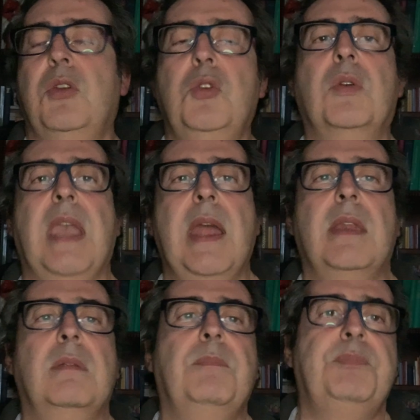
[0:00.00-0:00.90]

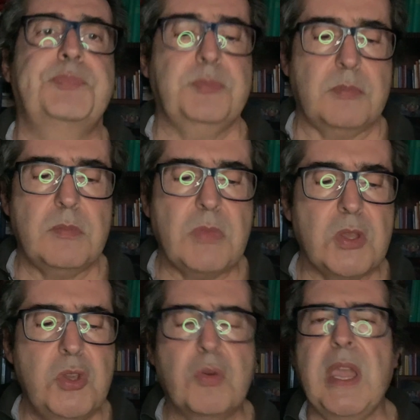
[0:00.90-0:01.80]
can
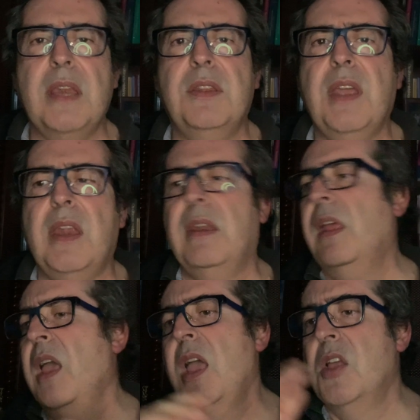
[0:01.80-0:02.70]
then
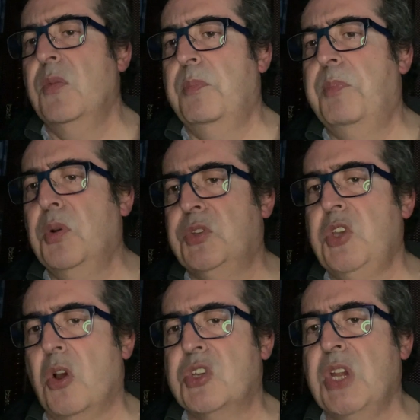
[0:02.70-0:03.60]
put
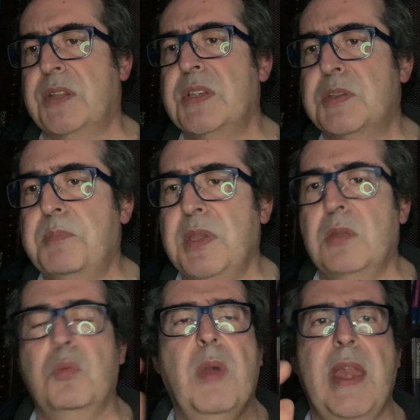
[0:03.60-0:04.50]
your shutter
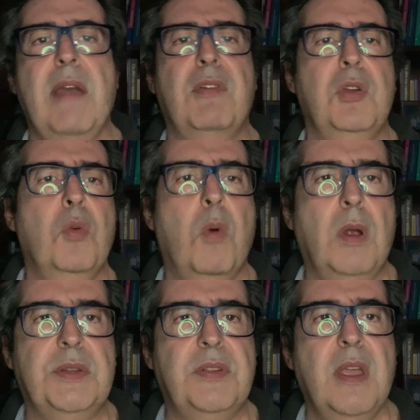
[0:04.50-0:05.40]
speed wherever you
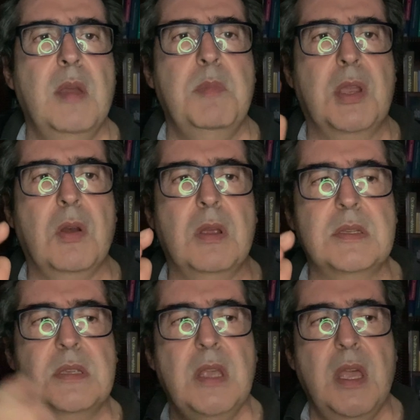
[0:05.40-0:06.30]
want,
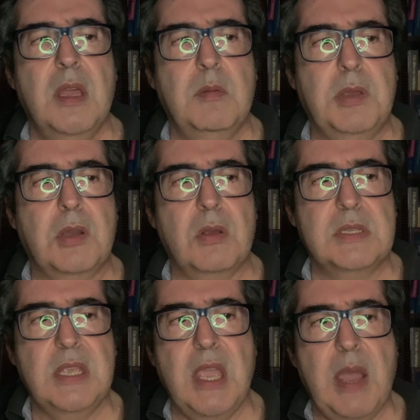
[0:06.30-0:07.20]
because
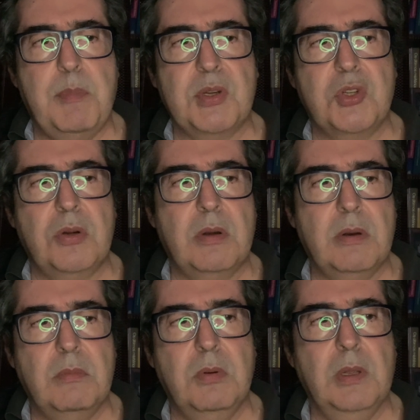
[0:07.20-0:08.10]
the aperture
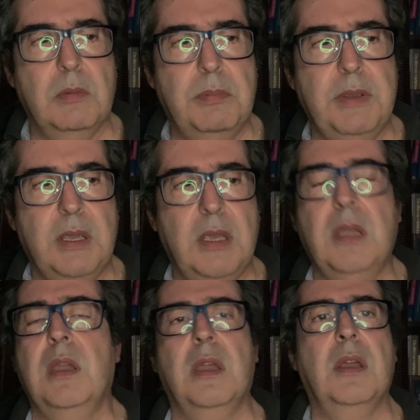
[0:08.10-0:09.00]
will be
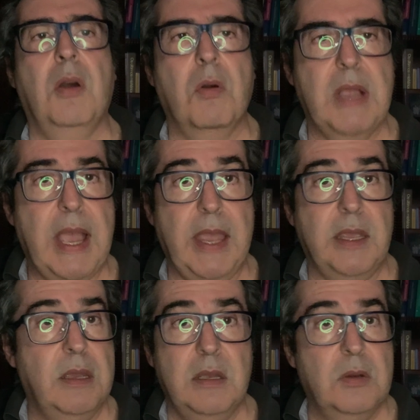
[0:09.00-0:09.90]

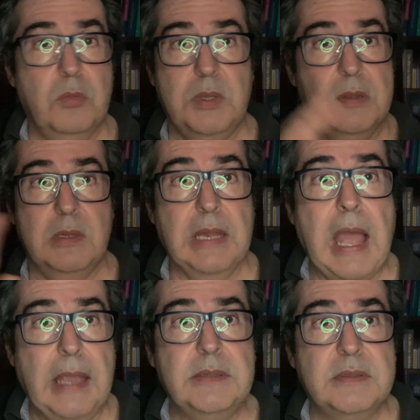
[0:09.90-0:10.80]
okay with
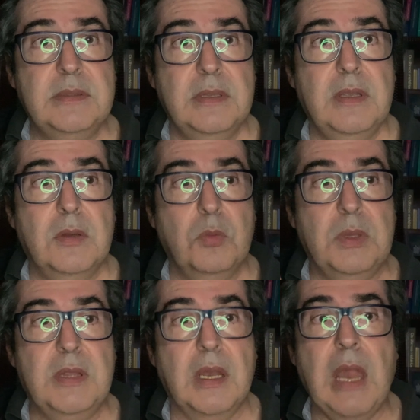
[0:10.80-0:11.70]
light,
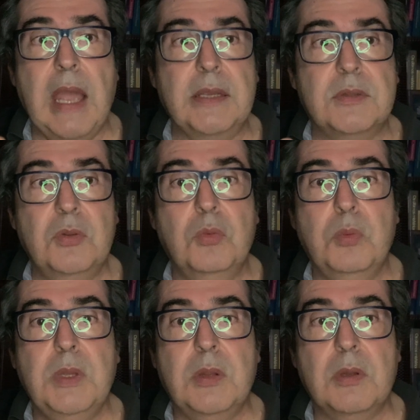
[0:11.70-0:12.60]
with
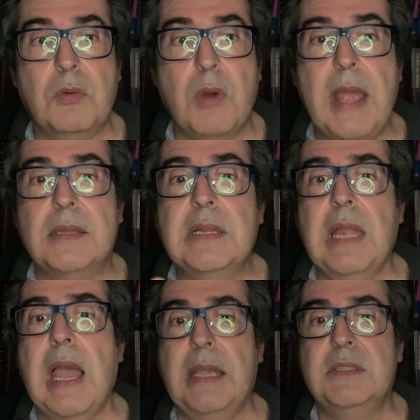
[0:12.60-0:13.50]
the right
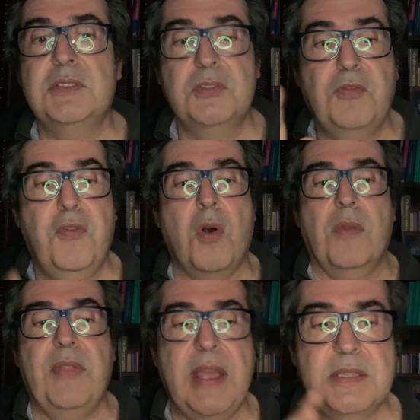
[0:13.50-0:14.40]
light for
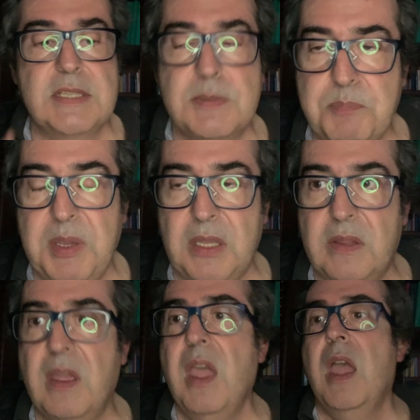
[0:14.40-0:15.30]
that
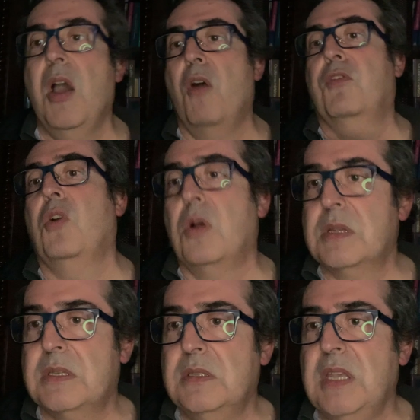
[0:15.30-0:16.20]
speed. Of
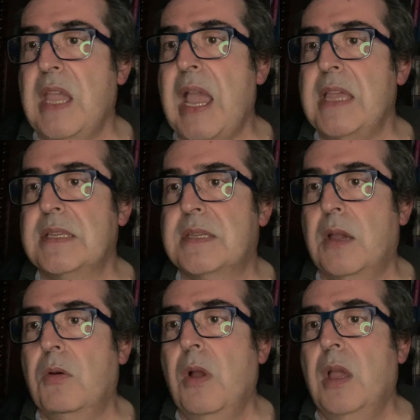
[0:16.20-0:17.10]
course, the
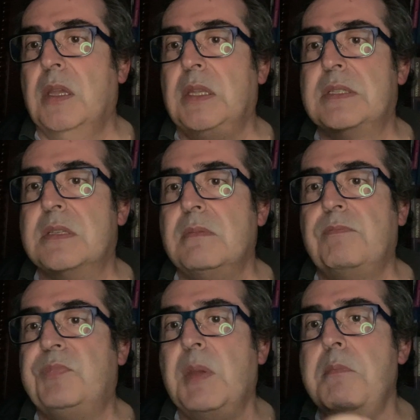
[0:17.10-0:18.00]
ISO, it's
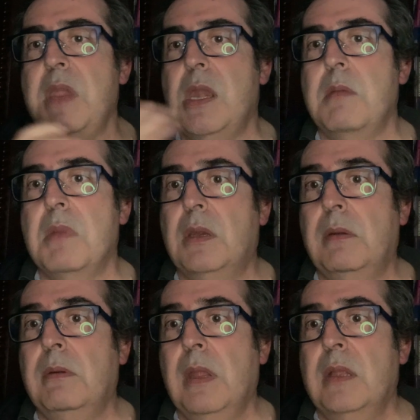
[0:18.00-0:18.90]
the
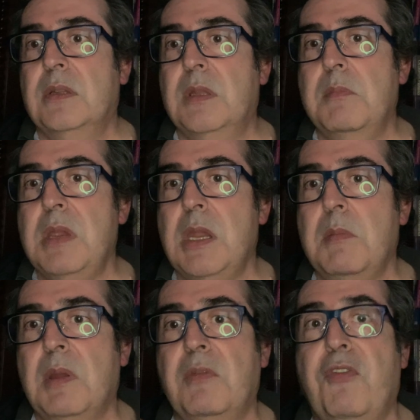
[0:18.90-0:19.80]
minimum
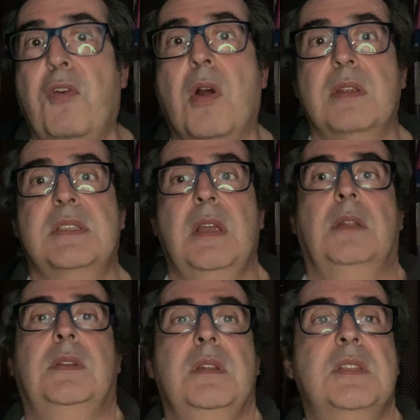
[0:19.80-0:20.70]
for
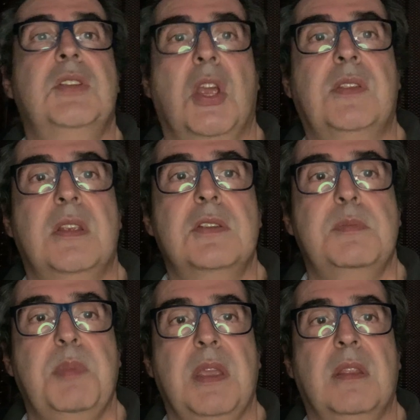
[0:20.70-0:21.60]
certain shutter
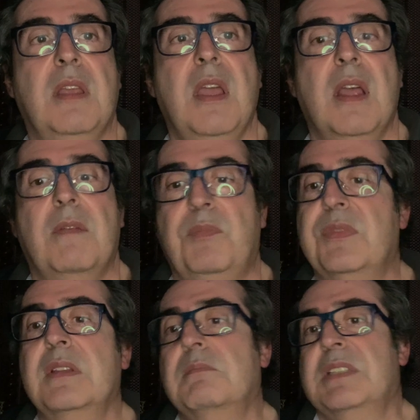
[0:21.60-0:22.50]
speed.
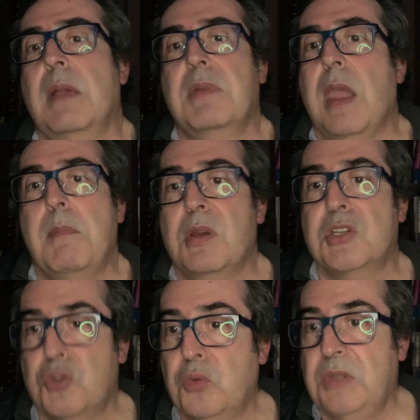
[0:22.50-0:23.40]
Some
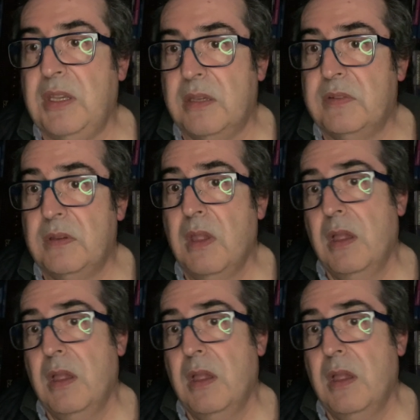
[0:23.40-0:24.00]
cameras do this.